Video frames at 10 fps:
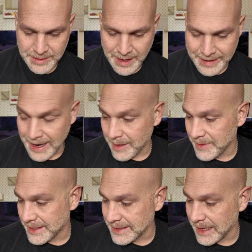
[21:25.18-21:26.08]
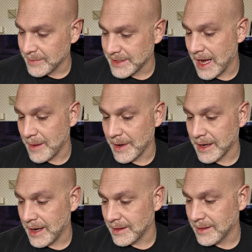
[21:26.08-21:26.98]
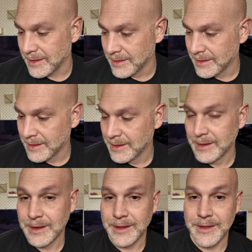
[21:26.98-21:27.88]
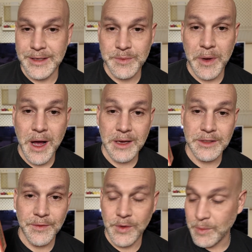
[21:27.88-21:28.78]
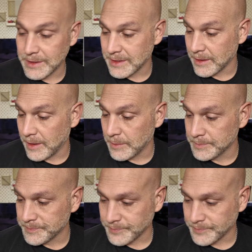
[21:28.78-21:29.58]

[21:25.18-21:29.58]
I got them the same time I got this box a few months ago.